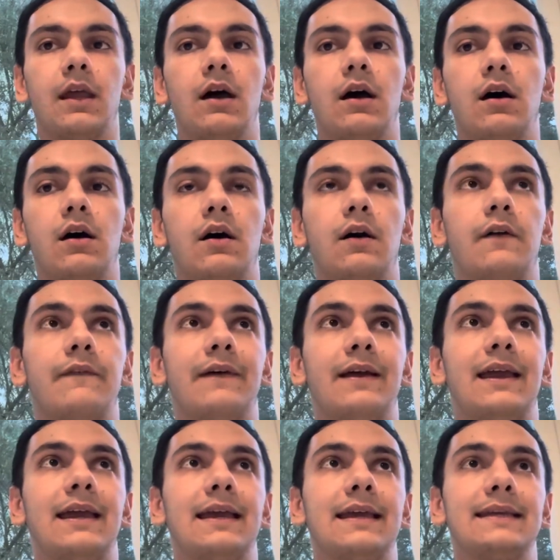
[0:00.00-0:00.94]
of
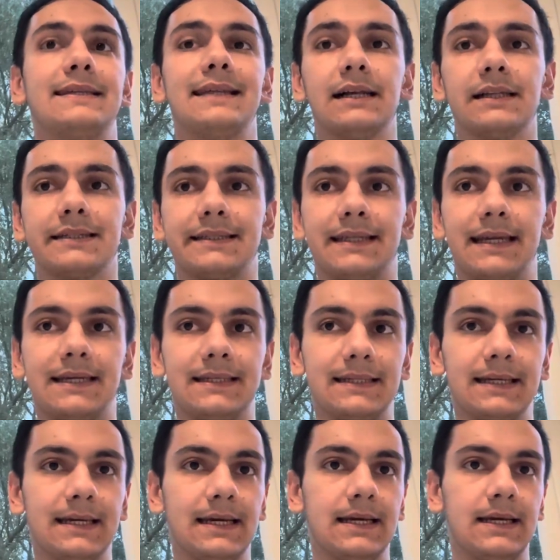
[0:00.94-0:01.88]
a cell state.
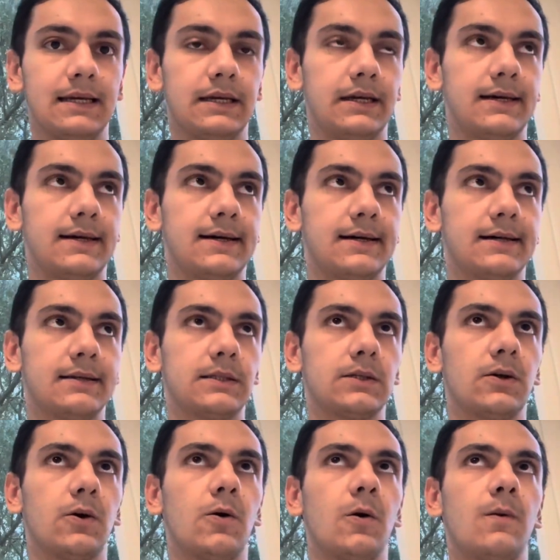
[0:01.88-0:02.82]

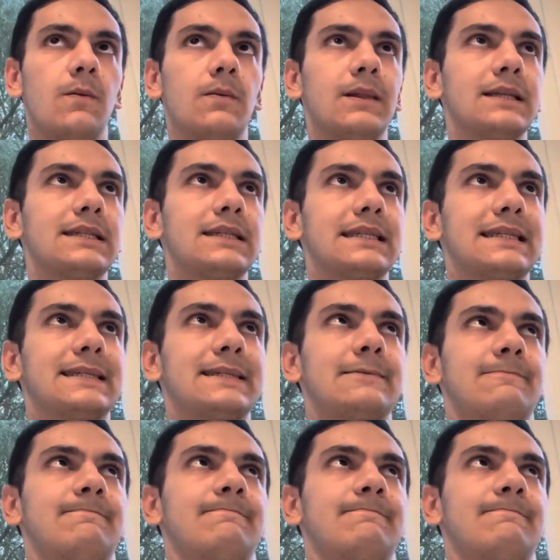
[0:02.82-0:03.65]
So let's